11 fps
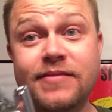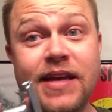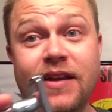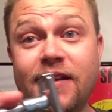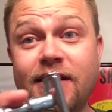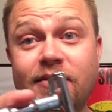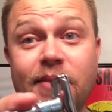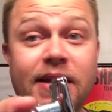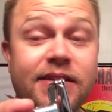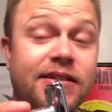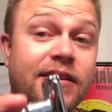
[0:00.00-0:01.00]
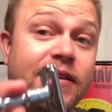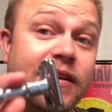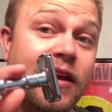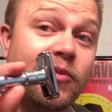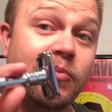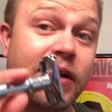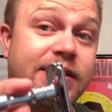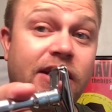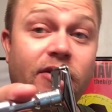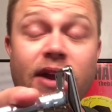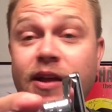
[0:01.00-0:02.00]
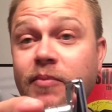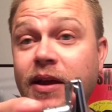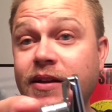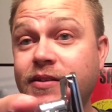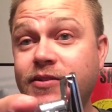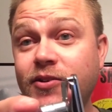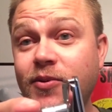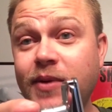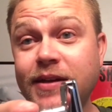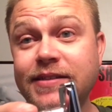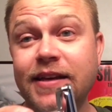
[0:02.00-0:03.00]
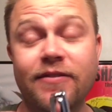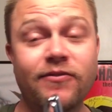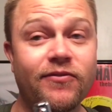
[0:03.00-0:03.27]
they did amazing. Now the blades I recommended to them, I said